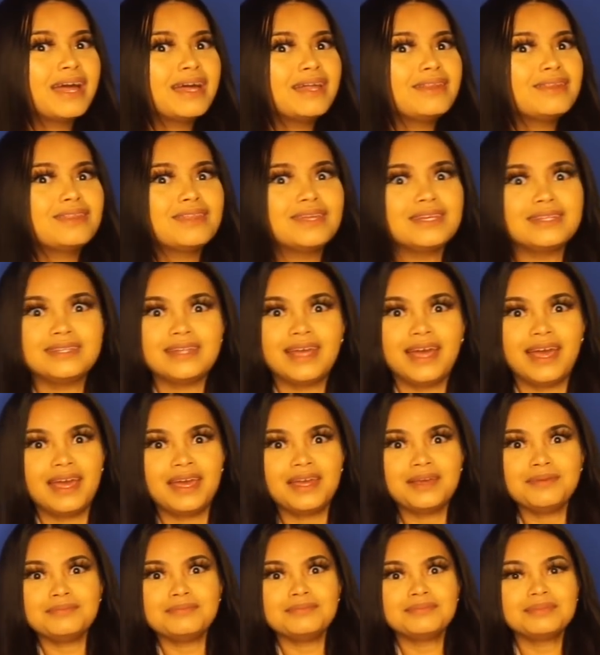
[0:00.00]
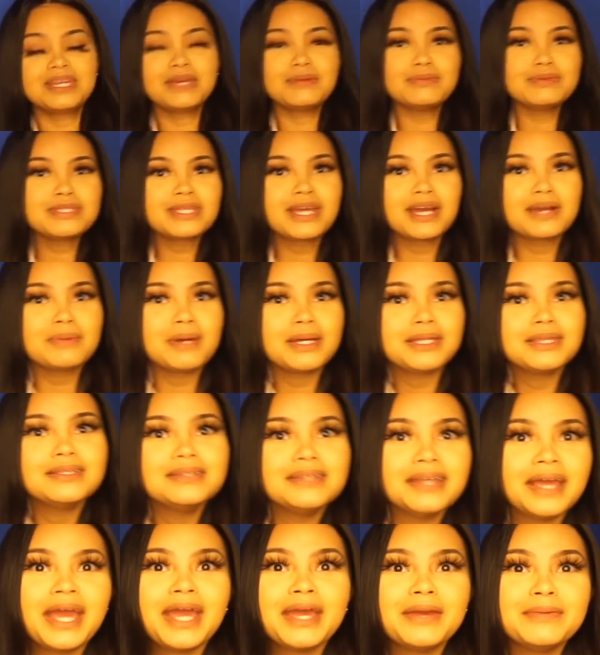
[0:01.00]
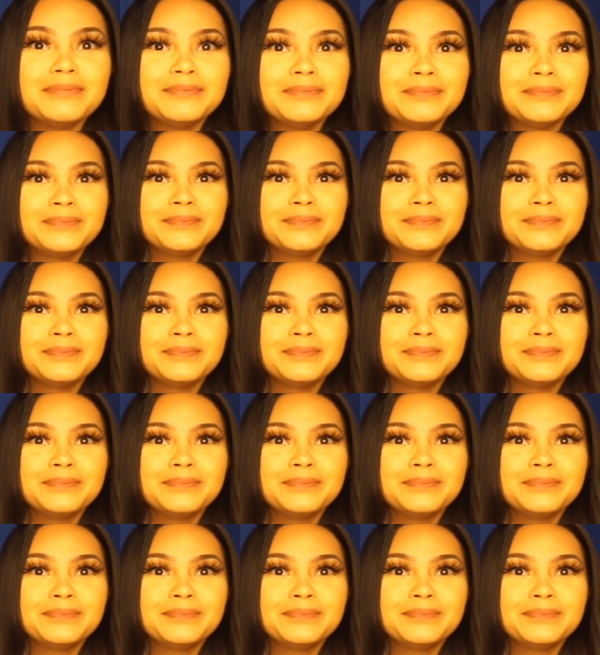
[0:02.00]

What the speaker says: the name. Can we talk about the name?